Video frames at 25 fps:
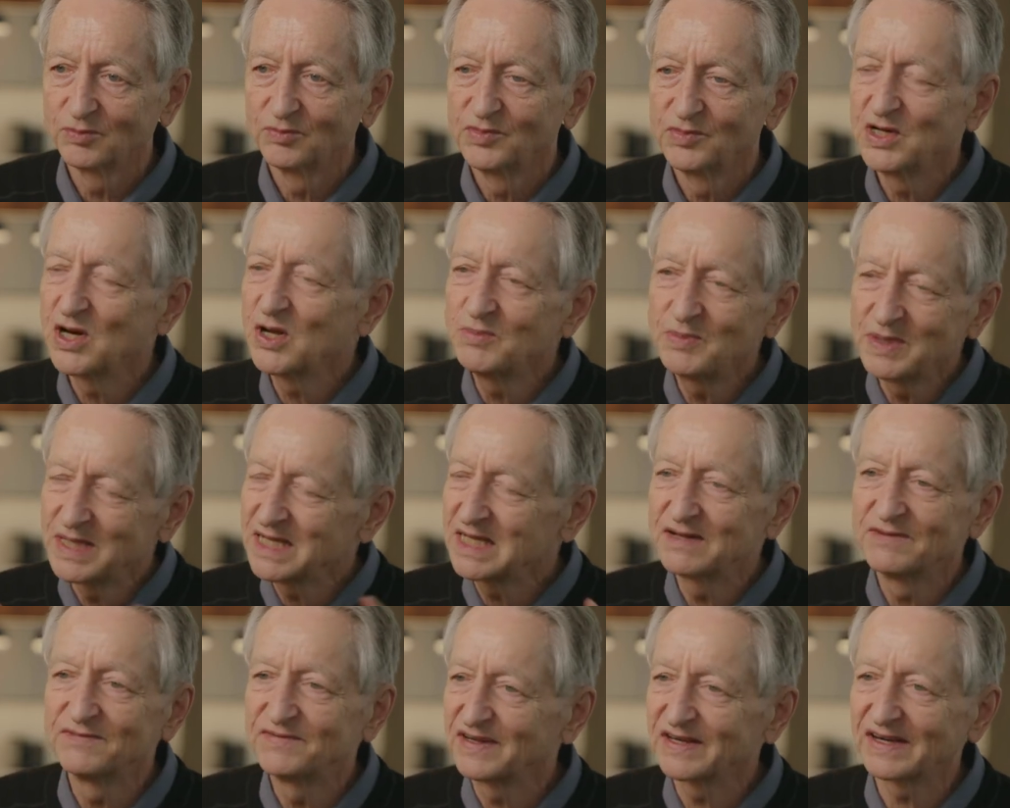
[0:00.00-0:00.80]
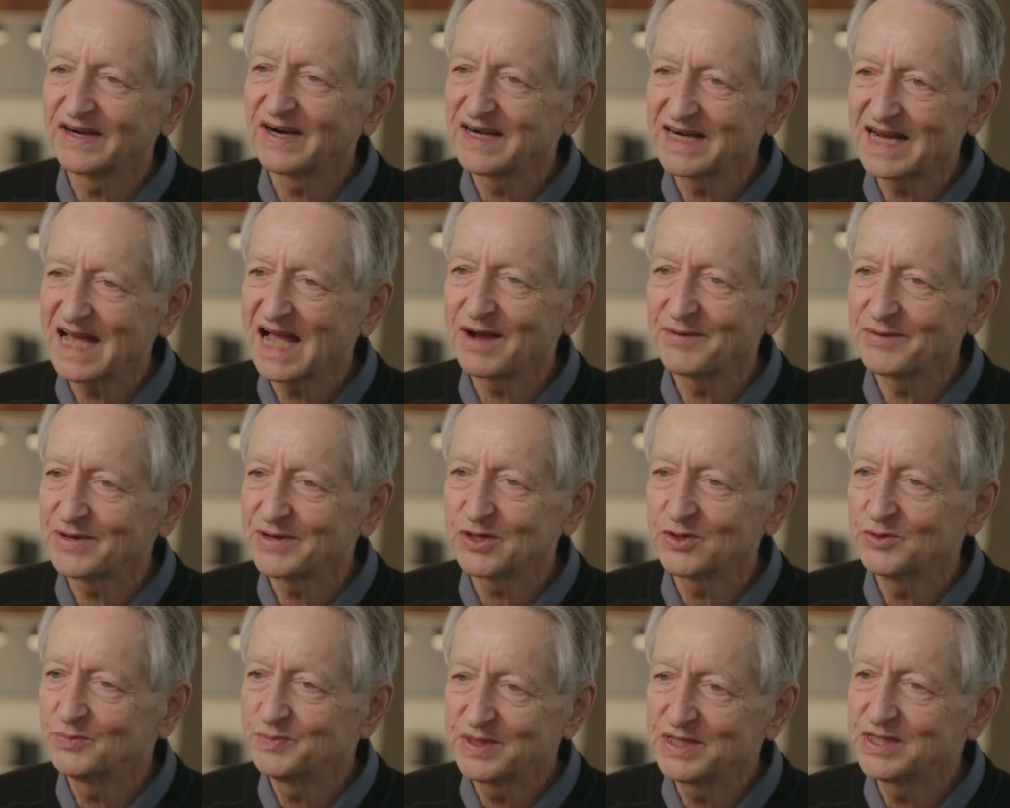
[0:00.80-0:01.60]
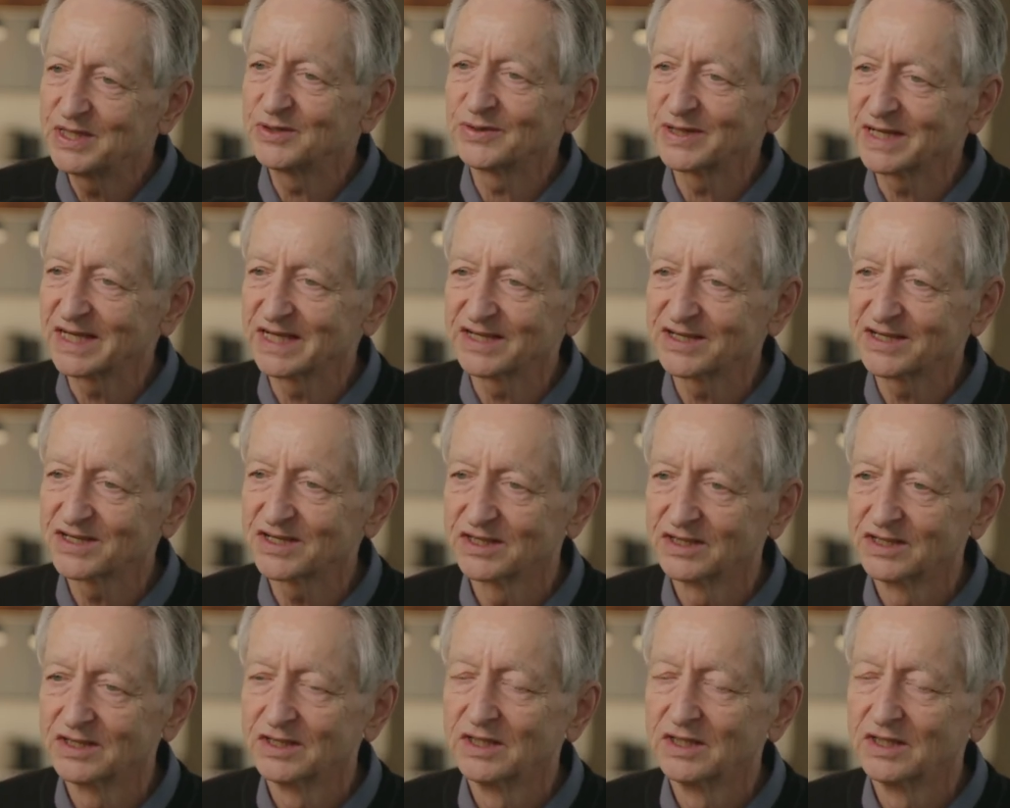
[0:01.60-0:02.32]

Nobody can figure out how it could be doing it.